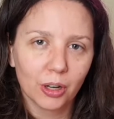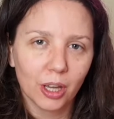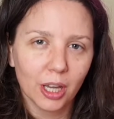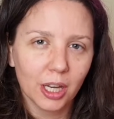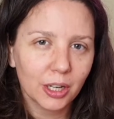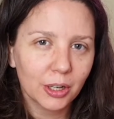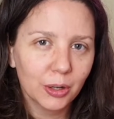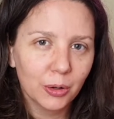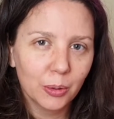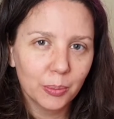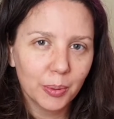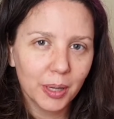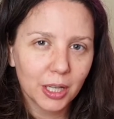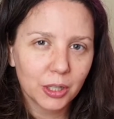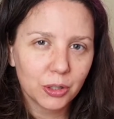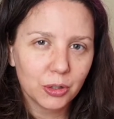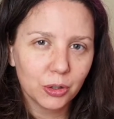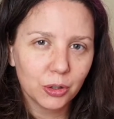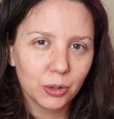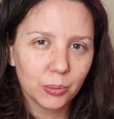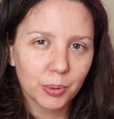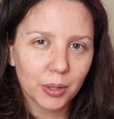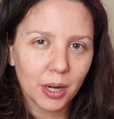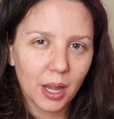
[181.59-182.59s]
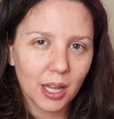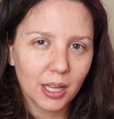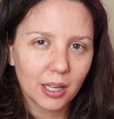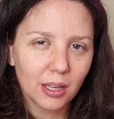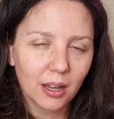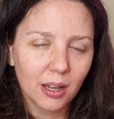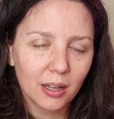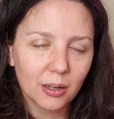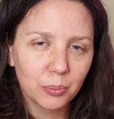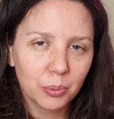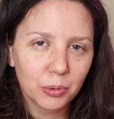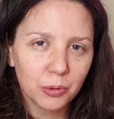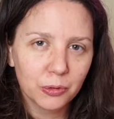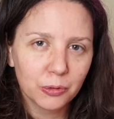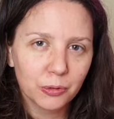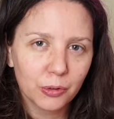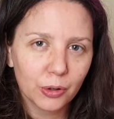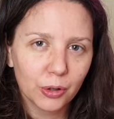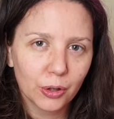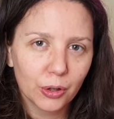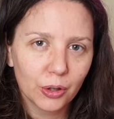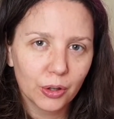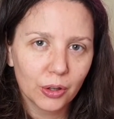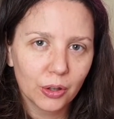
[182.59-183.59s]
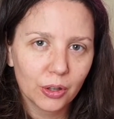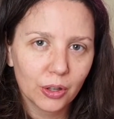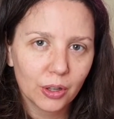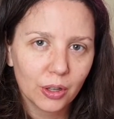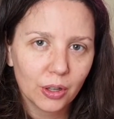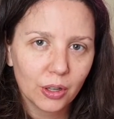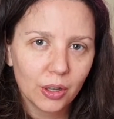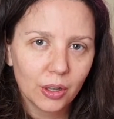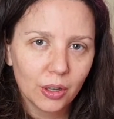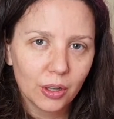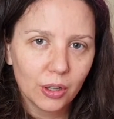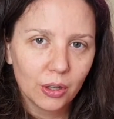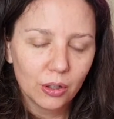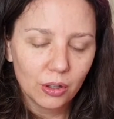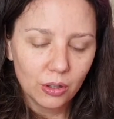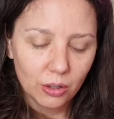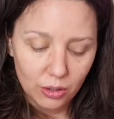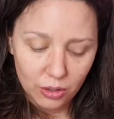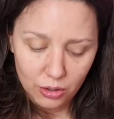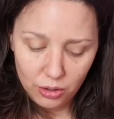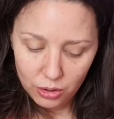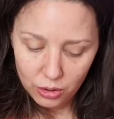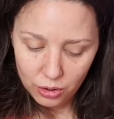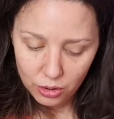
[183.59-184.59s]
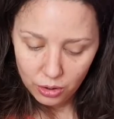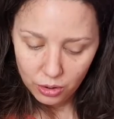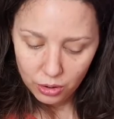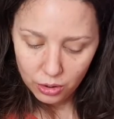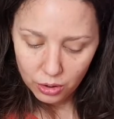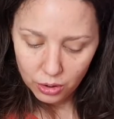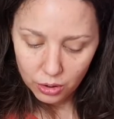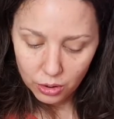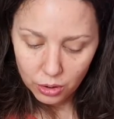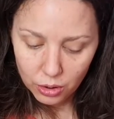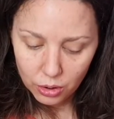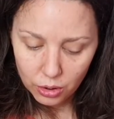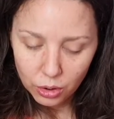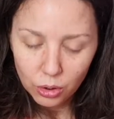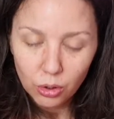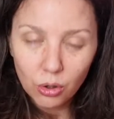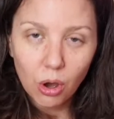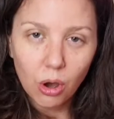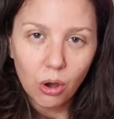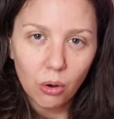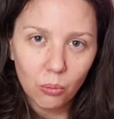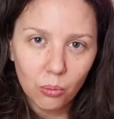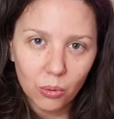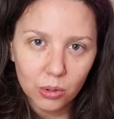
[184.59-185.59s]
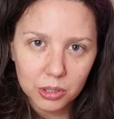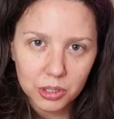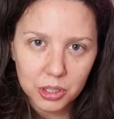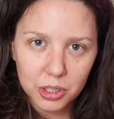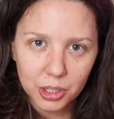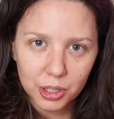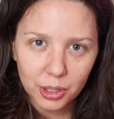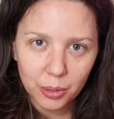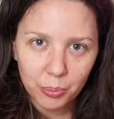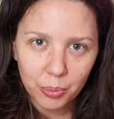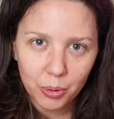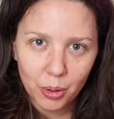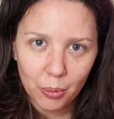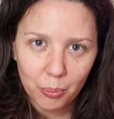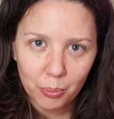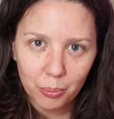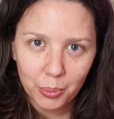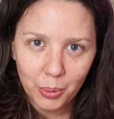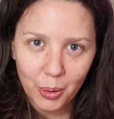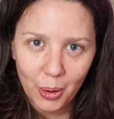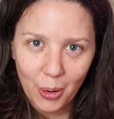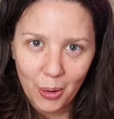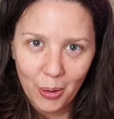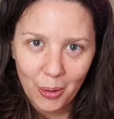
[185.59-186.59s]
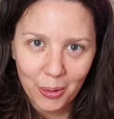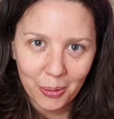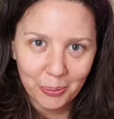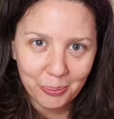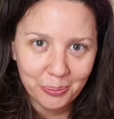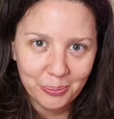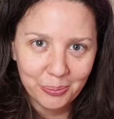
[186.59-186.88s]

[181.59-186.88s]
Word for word: I don't know about you, but I kind of prefer not washing the pom-pom.